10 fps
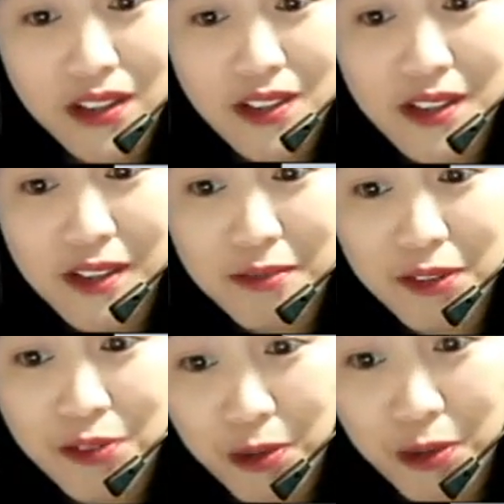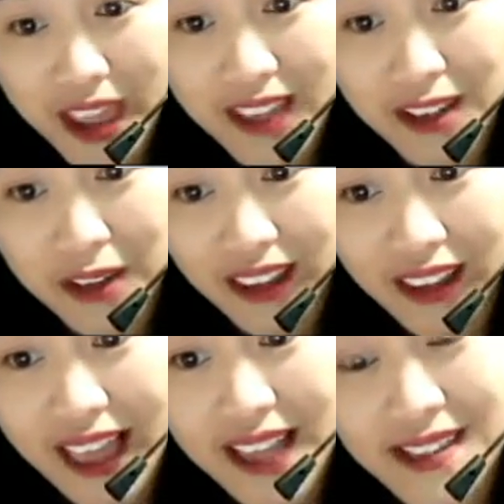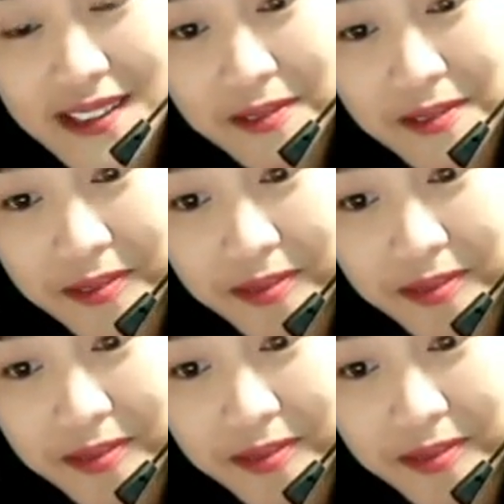any question before we end our class?